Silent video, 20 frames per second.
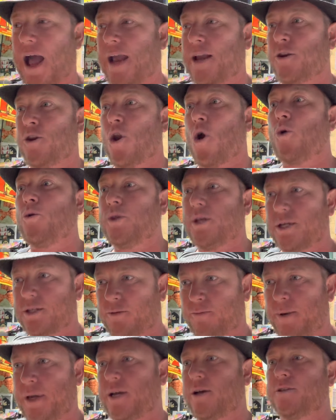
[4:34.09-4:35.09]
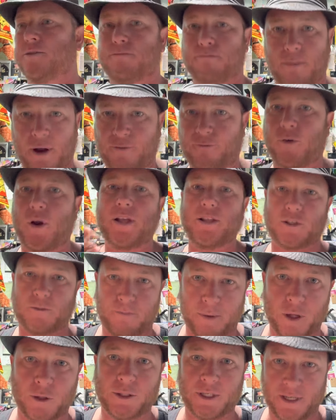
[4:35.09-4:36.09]
I know this because my friend's
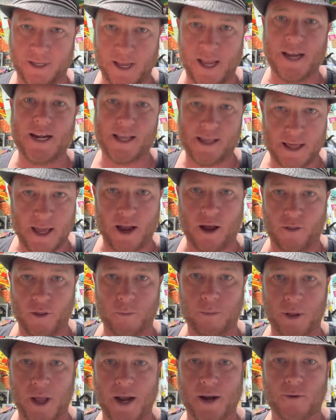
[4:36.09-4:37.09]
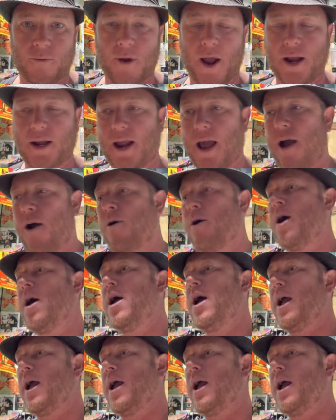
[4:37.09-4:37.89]
building anything on the planet right now.